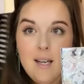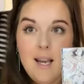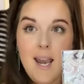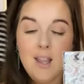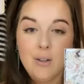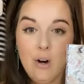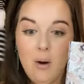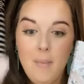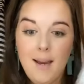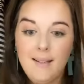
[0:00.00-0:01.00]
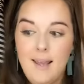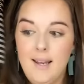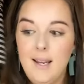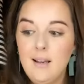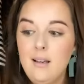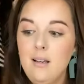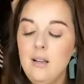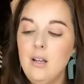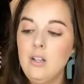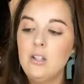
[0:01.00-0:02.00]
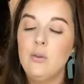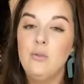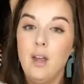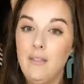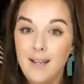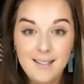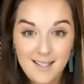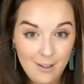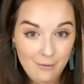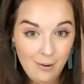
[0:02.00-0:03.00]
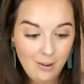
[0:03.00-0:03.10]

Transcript: And they're all magnetic, so nothing is gonna fall